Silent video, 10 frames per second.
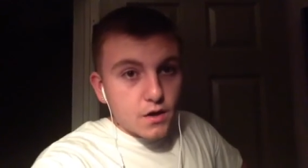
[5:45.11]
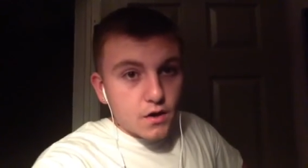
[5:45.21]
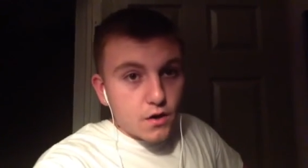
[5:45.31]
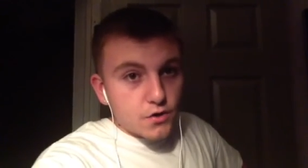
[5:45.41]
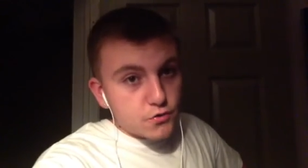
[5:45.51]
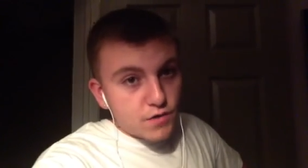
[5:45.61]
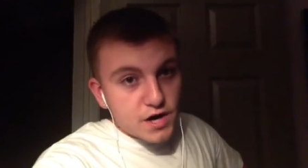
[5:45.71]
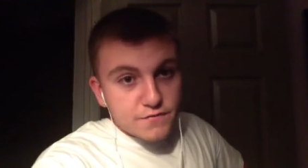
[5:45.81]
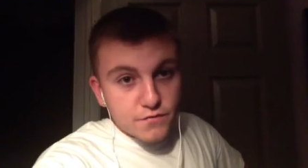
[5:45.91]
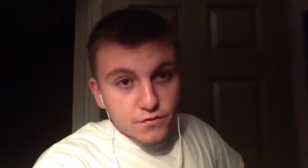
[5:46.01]
Are uh, you
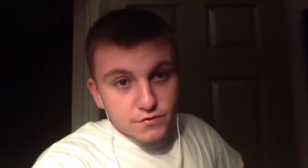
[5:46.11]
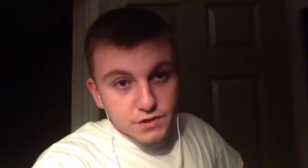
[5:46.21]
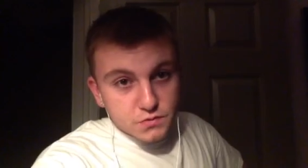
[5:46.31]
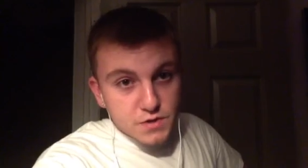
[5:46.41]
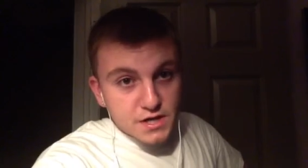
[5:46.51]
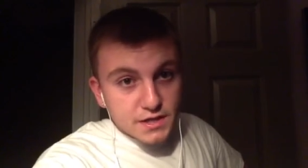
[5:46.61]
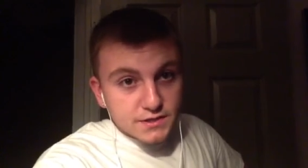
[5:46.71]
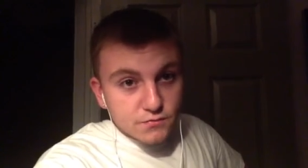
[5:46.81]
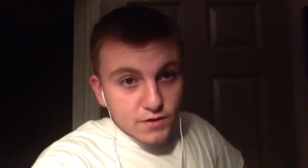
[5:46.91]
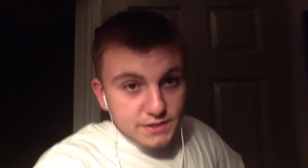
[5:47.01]
ready for this week
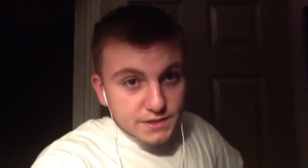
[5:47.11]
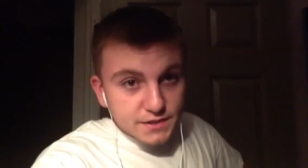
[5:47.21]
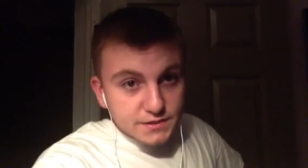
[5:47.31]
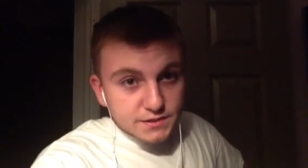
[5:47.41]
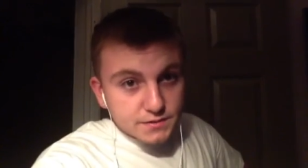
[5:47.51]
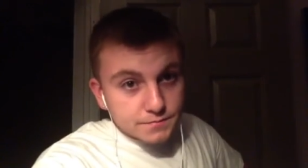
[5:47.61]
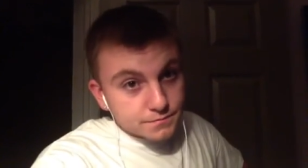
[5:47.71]
against the Redskins?